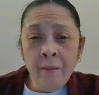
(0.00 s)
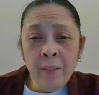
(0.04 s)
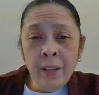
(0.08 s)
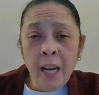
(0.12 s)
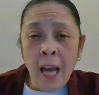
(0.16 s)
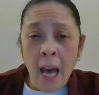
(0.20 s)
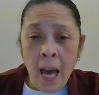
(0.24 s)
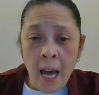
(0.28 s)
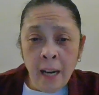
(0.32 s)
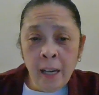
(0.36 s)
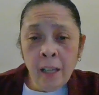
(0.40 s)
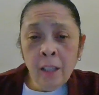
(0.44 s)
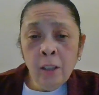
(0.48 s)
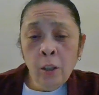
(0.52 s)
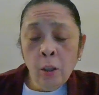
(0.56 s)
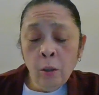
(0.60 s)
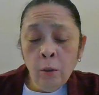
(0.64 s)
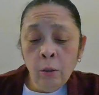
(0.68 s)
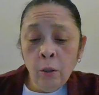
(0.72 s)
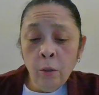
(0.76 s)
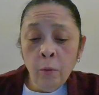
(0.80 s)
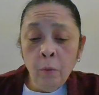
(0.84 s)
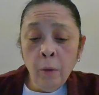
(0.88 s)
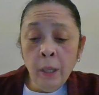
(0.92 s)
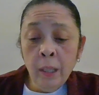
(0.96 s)
an anecdote
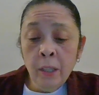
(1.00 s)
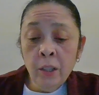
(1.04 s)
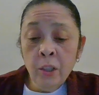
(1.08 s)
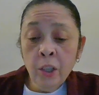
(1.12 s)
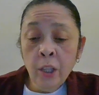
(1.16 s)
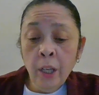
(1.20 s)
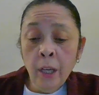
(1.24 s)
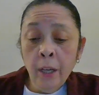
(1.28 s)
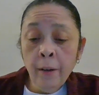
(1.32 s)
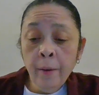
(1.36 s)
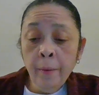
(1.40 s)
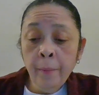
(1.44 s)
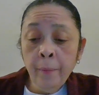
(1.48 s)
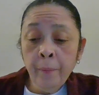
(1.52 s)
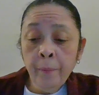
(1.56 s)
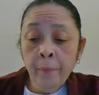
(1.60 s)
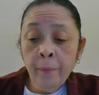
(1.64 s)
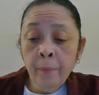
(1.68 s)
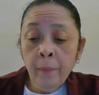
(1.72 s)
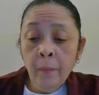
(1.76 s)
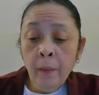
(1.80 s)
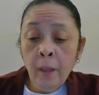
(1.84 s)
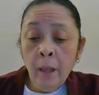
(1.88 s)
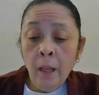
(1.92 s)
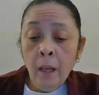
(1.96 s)
you want to share?
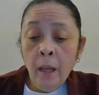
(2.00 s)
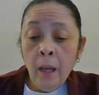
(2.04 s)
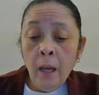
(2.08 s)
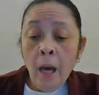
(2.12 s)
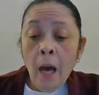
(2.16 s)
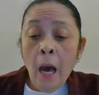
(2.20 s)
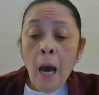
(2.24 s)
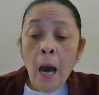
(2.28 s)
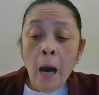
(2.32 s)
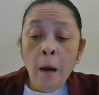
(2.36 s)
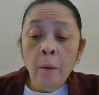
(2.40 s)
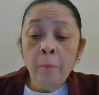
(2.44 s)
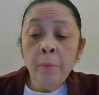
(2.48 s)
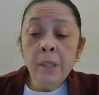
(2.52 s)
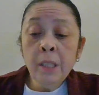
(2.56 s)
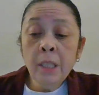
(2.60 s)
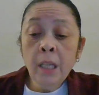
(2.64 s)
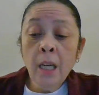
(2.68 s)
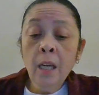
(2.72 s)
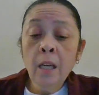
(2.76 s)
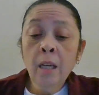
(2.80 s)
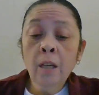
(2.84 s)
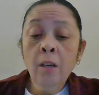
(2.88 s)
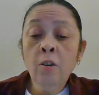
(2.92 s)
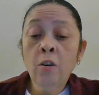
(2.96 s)
I'll be
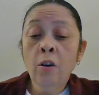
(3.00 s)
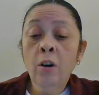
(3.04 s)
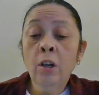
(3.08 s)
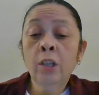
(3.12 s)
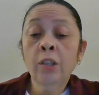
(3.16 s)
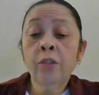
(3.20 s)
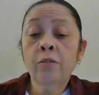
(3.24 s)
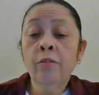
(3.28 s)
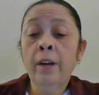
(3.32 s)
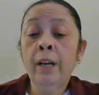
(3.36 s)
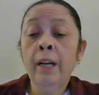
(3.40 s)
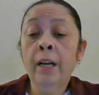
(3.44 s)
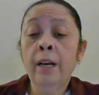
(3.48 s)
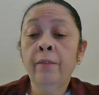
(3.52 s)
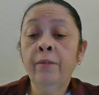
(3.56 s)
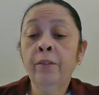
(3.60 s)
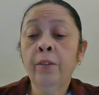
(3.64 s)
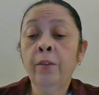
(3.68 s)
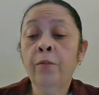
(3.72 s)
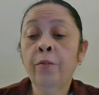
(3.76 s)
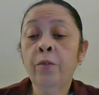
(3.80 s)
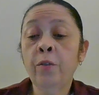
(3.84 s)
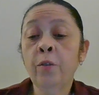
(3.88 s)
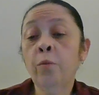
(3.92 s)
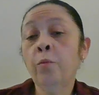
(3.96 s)
taking calls right after a
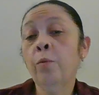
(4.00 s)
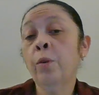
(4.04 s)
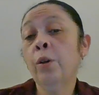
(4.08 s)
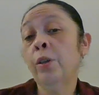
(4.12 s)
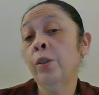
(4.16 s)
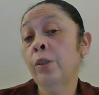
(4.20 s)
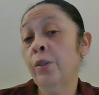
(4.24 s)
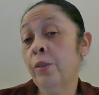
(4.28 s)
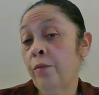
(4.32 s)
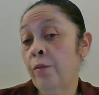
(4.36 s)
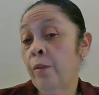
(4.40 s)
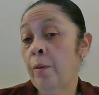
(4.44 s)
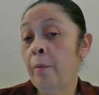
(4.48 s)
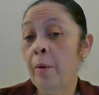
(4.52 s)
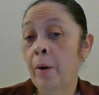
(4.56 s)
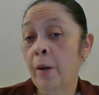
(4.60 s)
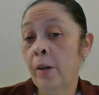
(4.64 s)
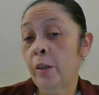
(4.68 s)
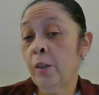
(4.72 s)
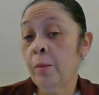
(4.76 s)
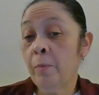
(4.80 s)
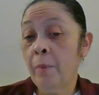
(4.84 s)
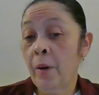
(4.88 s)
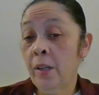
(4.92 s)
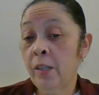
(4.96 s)
few words from our
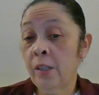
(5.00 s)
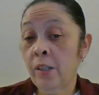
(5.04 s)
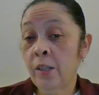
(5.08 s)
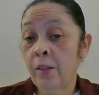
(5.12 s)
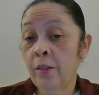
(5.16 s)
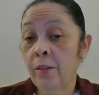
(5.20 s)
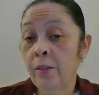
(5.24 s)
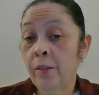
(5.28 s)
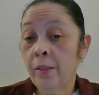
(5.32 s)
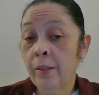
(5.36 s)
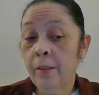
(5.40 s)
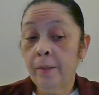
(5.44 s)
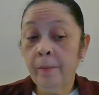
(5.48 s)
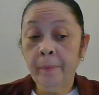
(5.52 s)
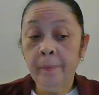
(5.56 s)
sponsors.